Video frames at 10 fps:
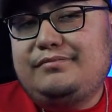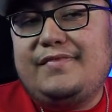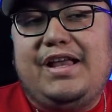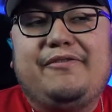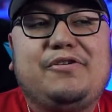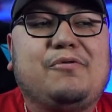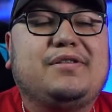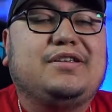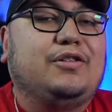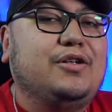if you
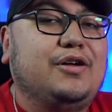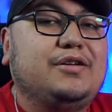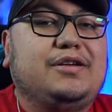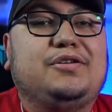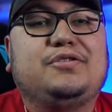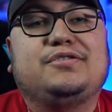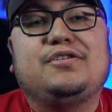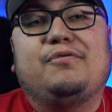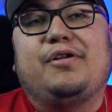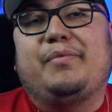want the look, you just
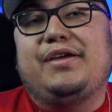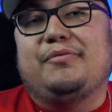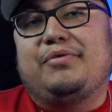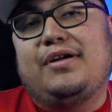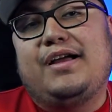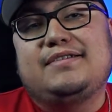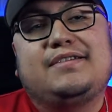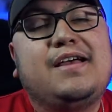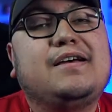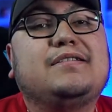don't want to pay the price,
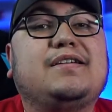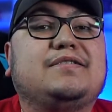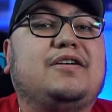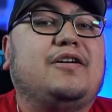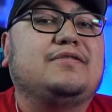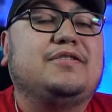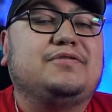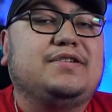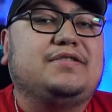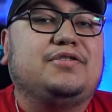that's also
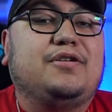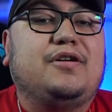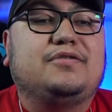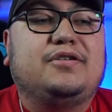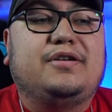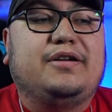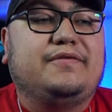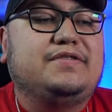just a good alternative.